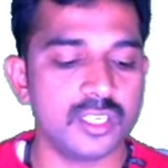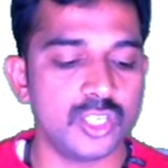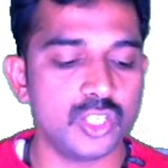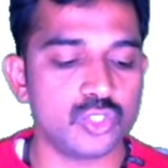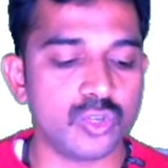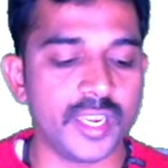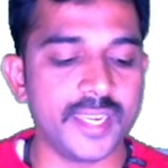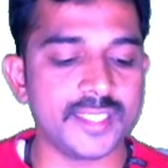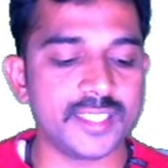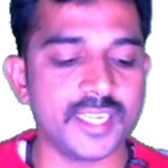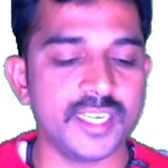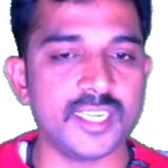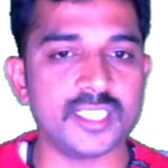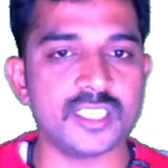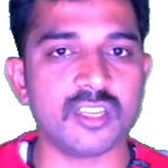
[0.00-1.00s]
So a is an
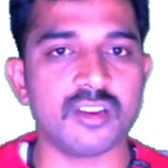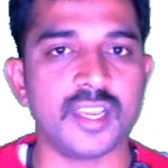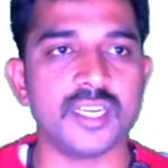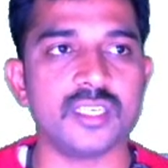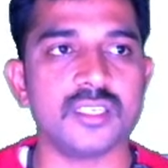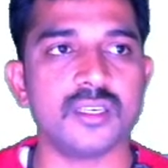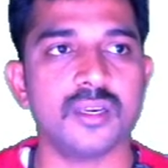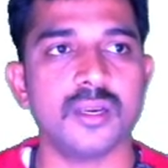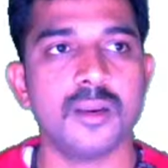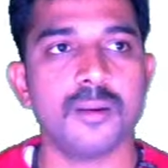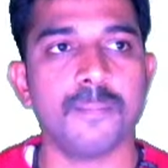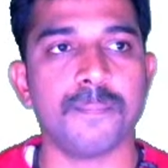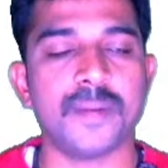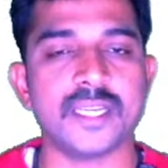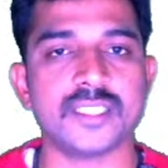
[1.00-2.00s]
integer, right,
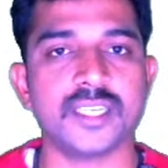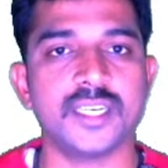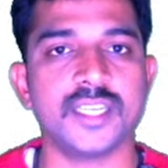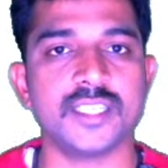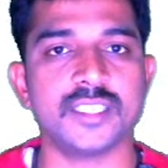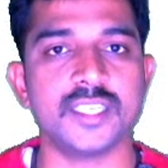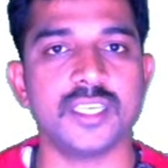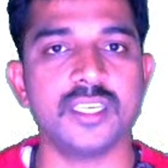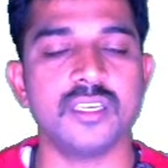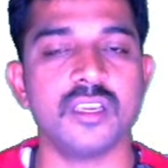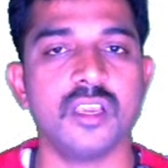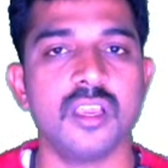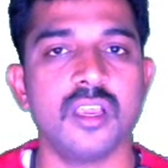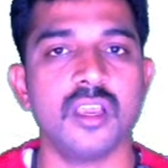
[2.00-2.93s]
percentage d,